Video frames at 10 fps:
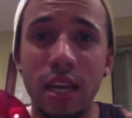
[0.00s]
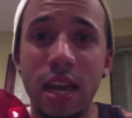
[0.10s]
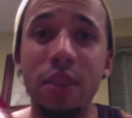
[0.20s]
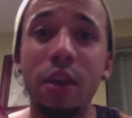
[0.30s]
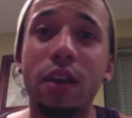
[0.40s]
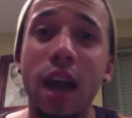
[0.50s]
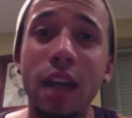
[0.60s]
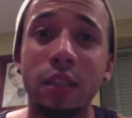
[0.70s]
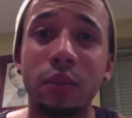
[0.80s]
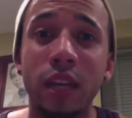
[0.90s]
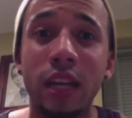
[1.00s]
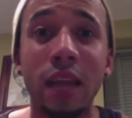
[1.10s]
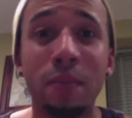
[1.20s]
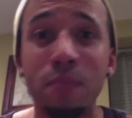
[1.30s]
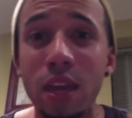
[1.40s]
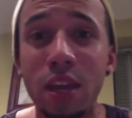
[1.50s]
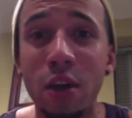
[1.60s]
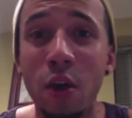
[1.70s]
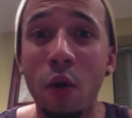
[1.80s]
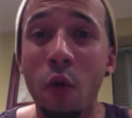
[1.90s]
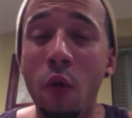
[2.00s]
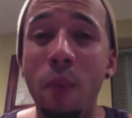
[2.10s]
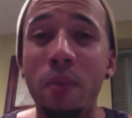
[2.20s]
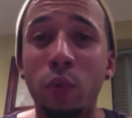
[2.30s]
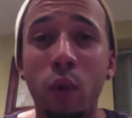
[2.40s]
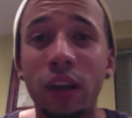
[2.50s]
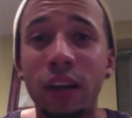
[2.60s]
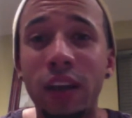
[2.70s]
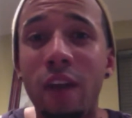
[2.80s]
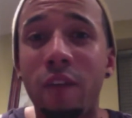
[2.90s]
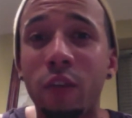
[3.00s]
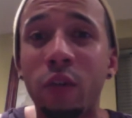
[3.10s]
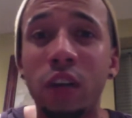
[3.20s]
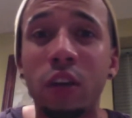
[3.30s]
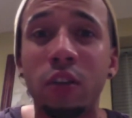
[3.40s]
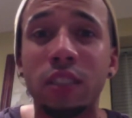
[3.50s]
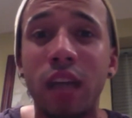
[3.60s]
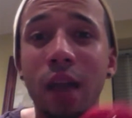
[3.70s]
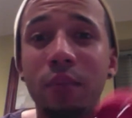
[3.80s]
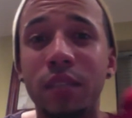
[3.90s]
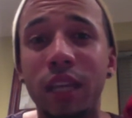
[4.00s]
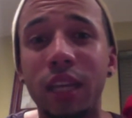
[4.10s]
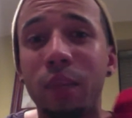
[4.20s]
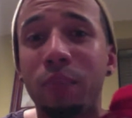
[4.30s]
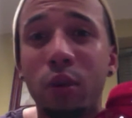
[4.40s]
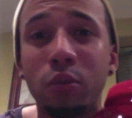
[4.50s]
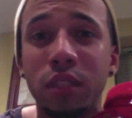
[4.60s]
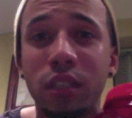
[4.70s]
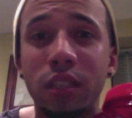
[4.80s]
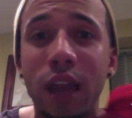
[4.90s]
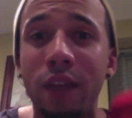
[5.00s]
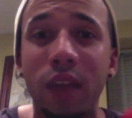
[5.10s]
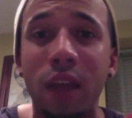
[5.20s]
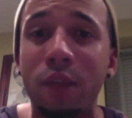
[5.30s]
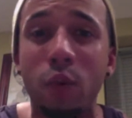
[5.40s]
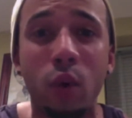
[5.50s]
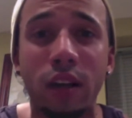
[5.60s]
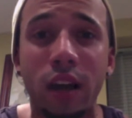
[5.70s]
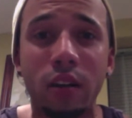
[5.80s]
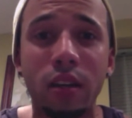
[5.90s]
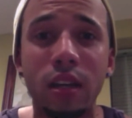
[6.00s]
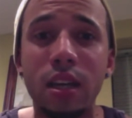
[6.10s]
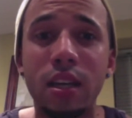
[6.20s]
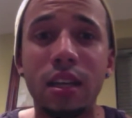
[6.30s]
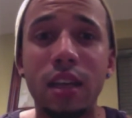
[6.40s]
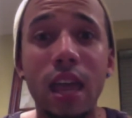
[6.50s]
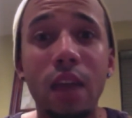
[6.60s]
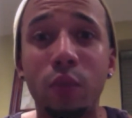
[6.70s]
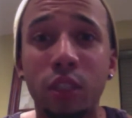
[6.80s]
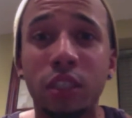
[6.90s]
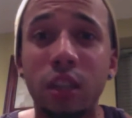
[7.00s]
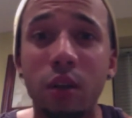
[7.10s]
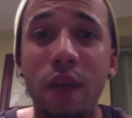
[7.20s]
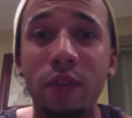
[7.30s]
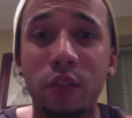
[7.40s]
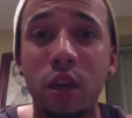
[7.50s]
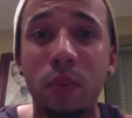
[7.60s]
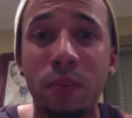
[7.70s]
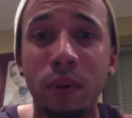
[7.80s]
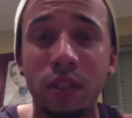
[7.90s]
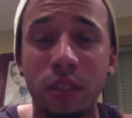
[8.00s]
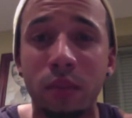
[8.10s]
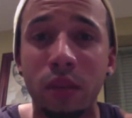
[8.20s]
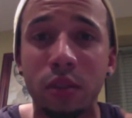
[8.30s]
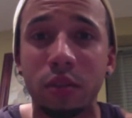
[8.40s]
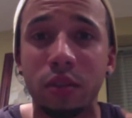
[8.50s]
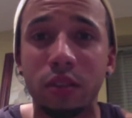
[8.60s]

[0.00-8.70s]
And there are guys out there like me who have been working out for a really long time, taking their protein after every workout, and we're still having trouble building some muscle.